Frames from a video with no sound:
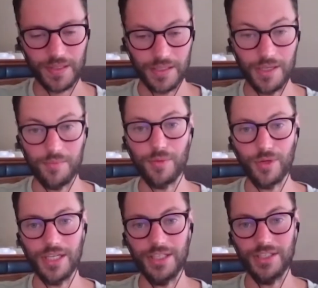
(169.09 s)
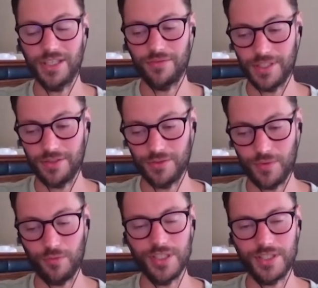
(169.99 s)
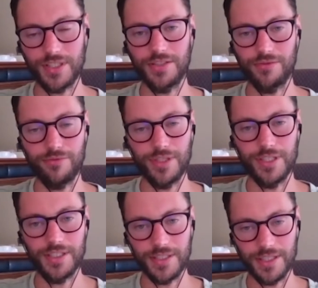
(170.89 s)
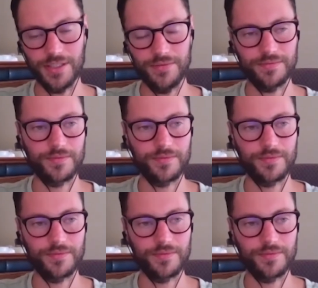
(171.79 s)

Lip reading: like yourself. That was when we started to really kind of